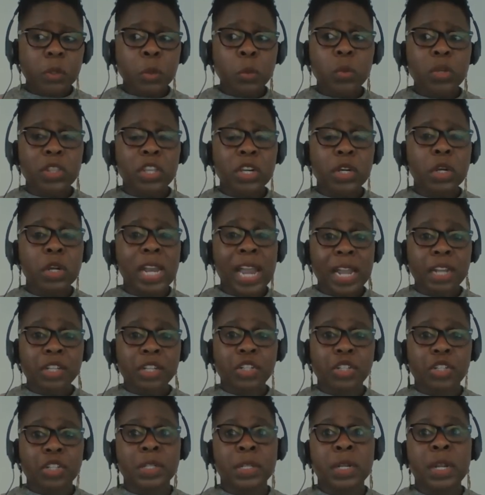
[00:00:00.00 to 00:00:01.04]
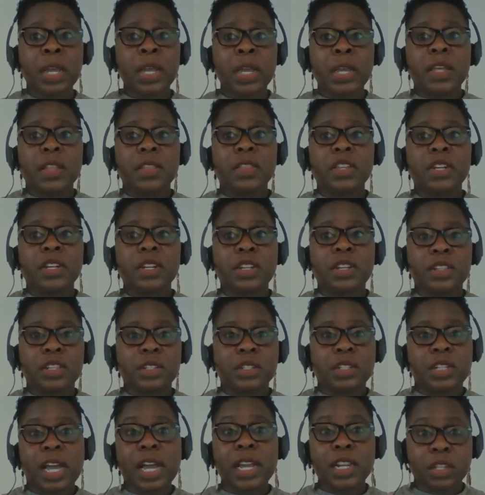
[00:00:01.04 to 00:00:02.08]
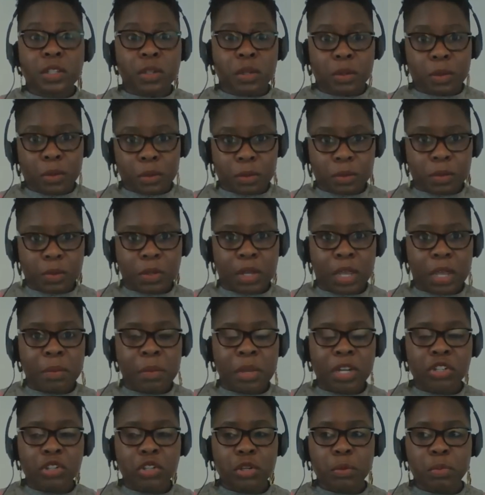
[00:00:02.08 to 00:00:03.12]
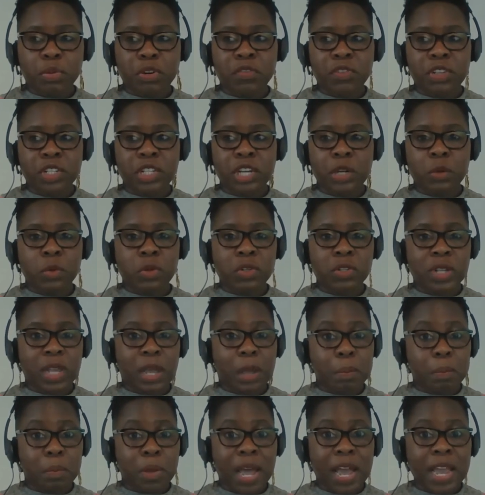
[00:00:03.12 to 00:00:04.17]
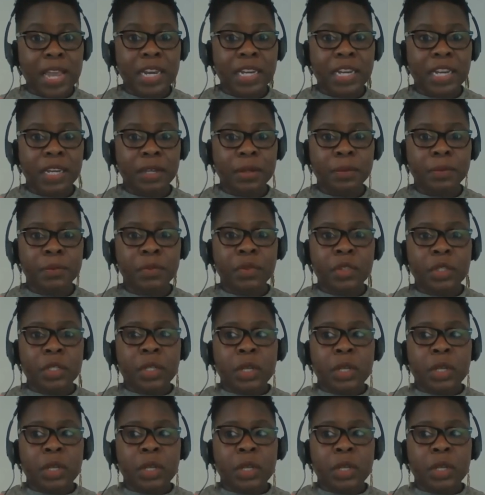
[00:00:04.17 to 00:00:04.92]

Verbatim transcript: with a collection, the, the title I mentioned previously was Opining.